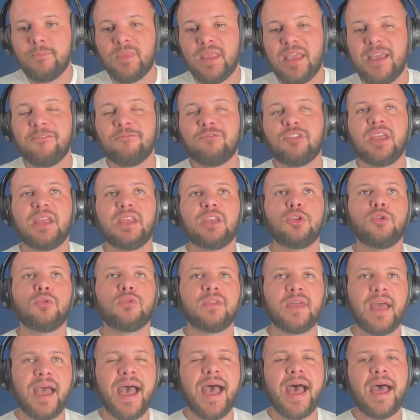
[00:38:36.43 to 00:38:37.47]
If they do nice.
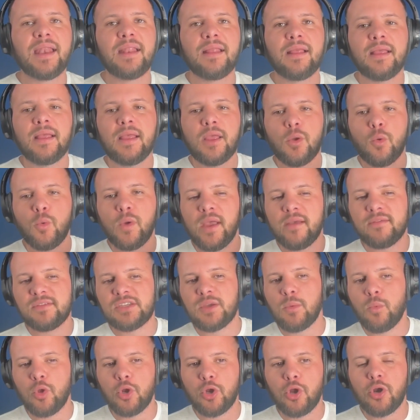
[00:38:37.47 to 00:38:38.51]
that, we have
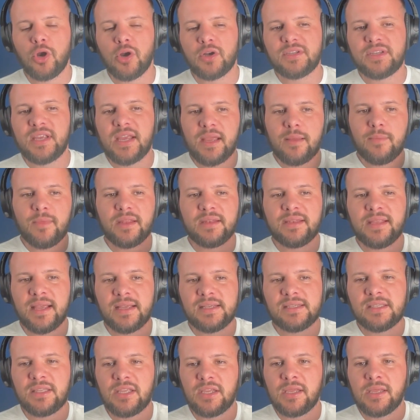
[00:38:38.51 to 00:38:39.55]
someone on our team that
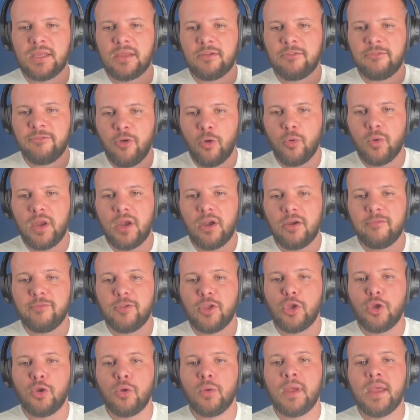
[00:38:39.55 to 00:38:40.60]
takes the phone
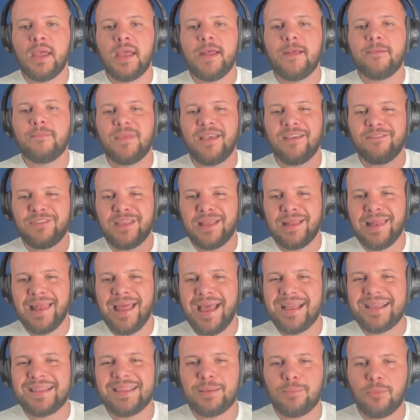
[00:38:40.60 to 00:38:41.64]
interview. If they
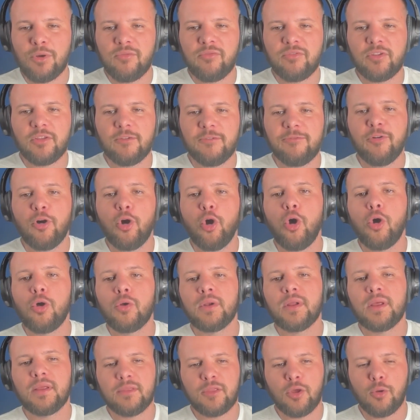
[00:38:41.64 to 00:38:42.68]
like them over the
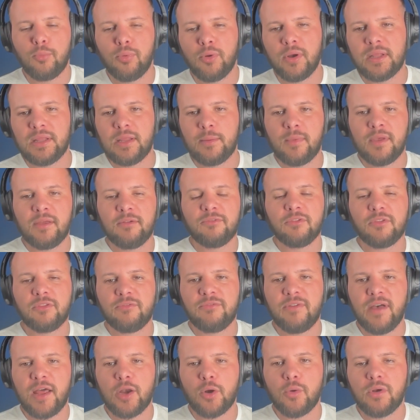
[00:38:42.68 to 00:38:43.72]
phone, they'll bring them in for the
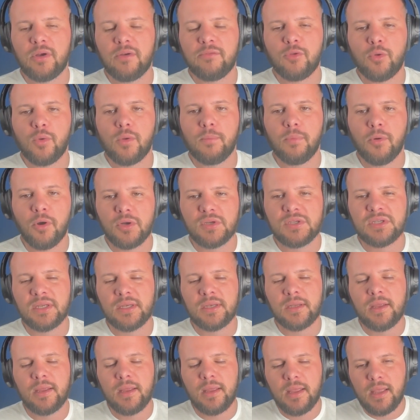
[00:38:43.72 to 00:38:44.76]
final interview in
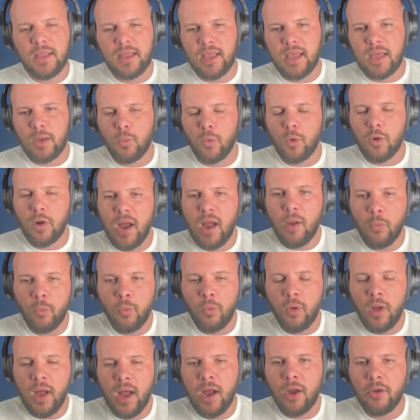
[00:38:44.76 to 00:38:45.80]
person and we'll,
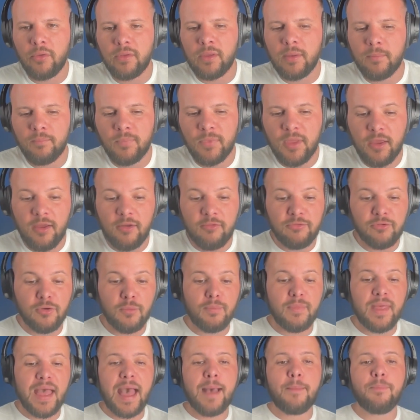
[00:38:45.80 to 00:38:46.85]
we'll hire them. From
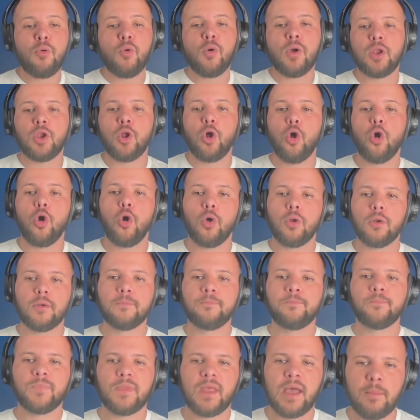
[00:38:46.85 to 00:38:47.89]
that point
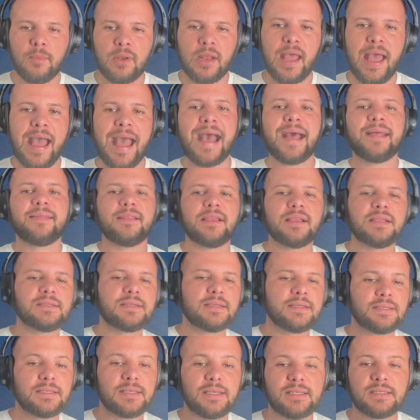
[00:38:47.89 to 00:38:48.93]
on, I'm going to add this
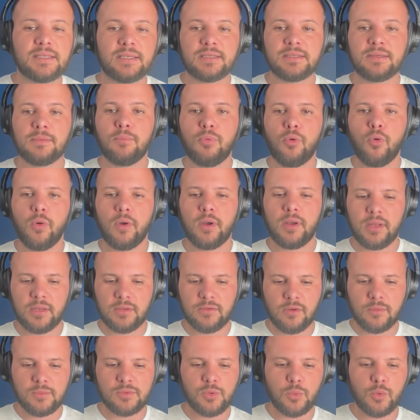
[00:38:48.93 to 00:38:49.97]
because this is important in
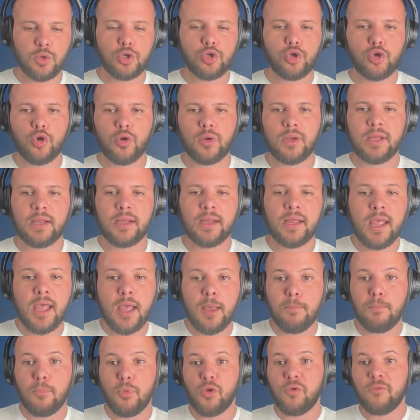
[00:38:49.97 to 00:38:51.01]
terms of recruiting,
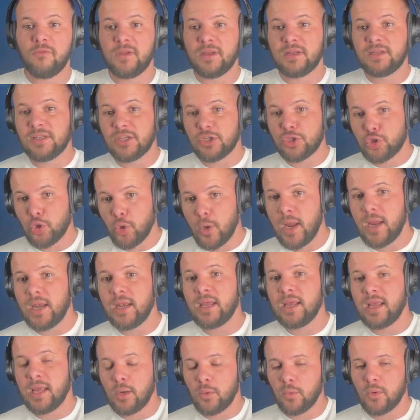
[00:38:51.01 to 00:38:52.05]
moving to
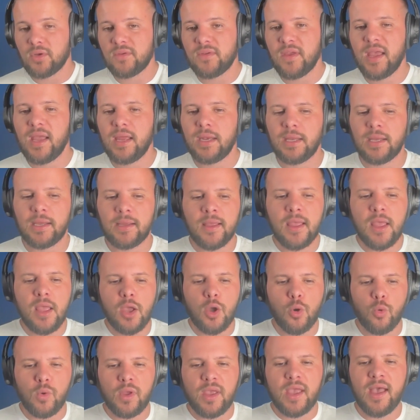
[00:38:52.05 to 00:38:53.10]
training and retaining.
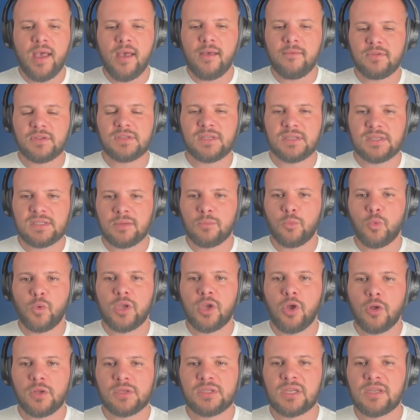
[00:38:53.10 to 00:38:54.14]
We have a system we
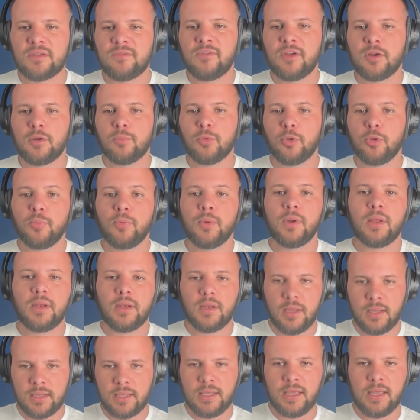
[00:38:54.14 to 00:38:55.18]
call Six Figure Blueprint.
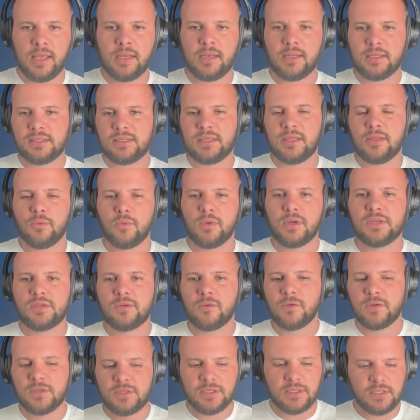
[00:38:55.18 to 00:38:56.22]
Again, it's in the
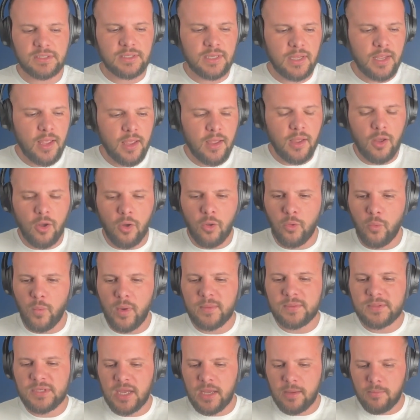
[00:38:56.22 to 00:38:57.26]
resources on the
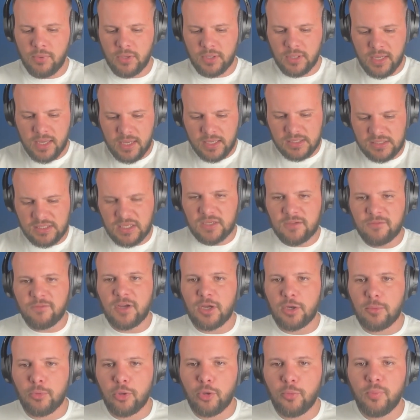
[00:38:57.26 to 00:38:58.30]
website, but Six
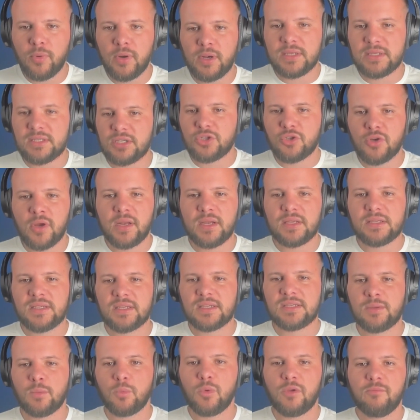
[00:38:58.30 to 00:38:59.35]
Figure Blueprint is a training
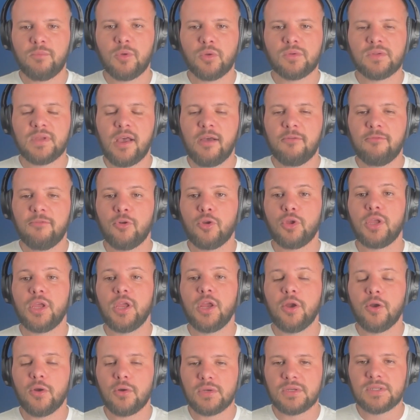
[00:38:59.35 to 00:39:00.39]
system we built out for
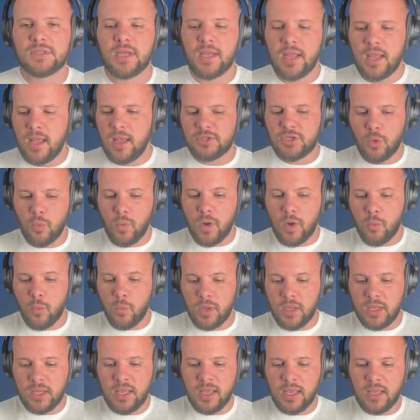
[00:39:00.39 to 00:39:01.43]
years to
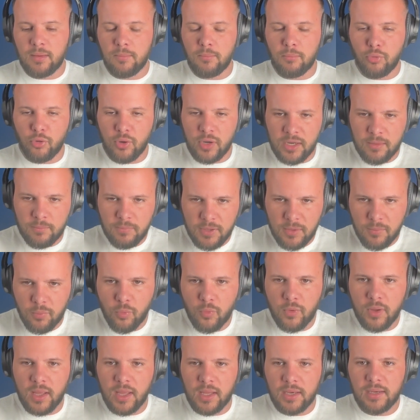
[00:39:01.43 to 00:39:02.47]
we can bring
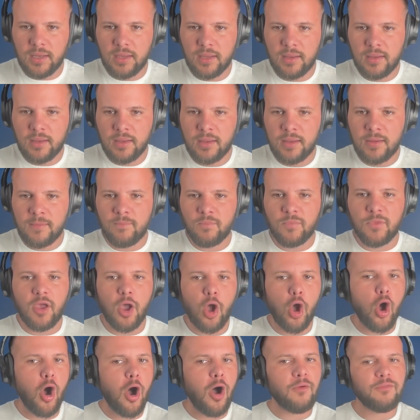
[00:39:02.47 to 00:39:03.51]
people in
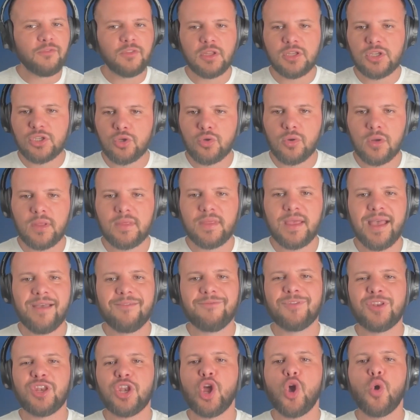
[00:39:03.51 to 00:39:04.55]
off the street that have
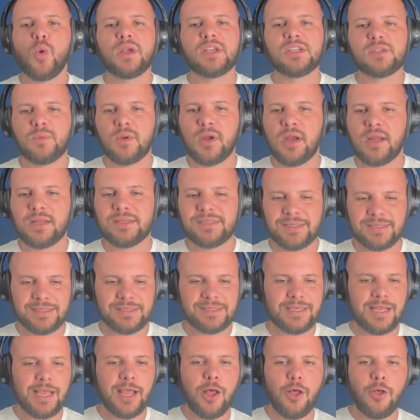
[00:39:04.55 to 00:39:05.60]
no experience in
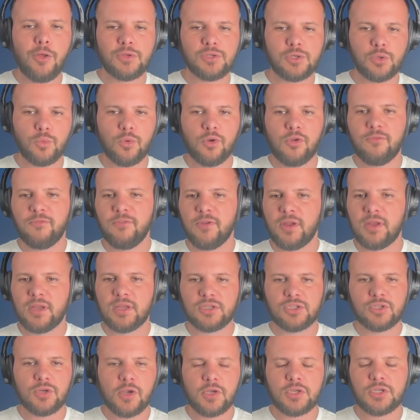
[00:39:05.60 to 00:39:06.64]
sales or roofing,
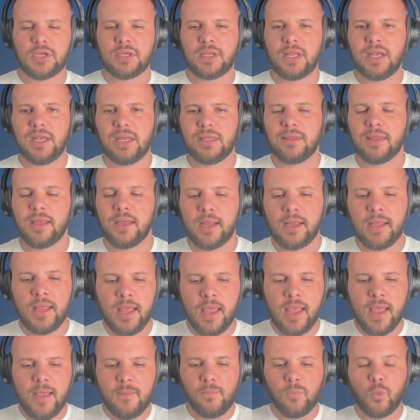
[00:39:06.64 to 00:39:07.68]
construction, anything.
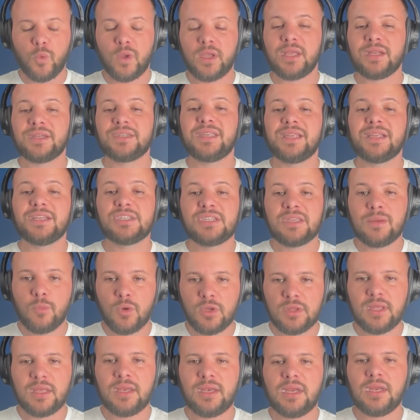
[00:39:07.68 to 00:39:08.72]
We can teach them
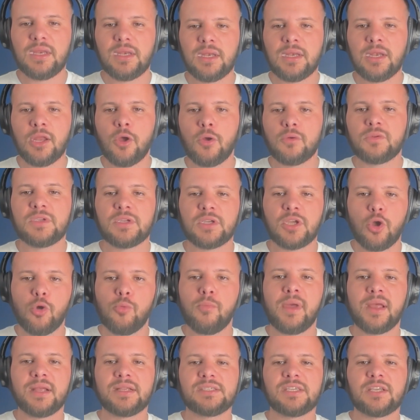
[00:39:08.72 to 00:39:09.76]
what they need to know to go
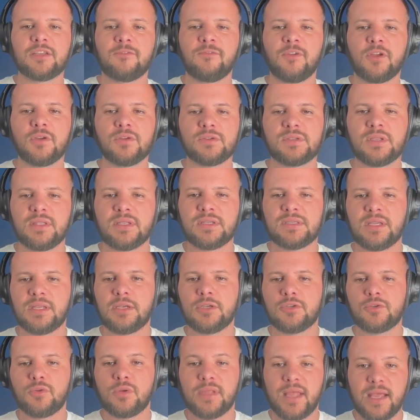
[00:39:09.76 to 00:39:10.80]
make six figures in this
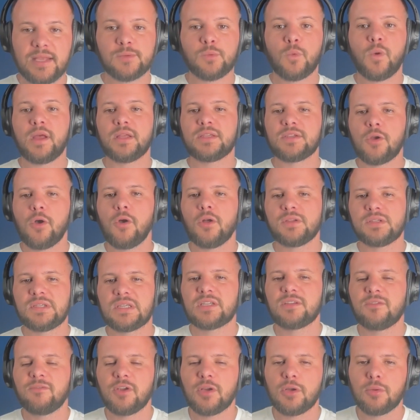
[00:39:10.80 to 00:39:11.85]
industry. That's why it's called
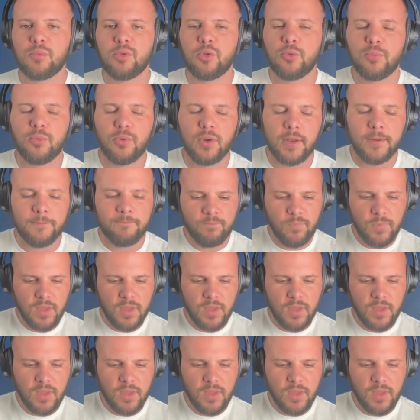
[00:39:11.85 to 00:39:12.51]
Six Figure Blueprint.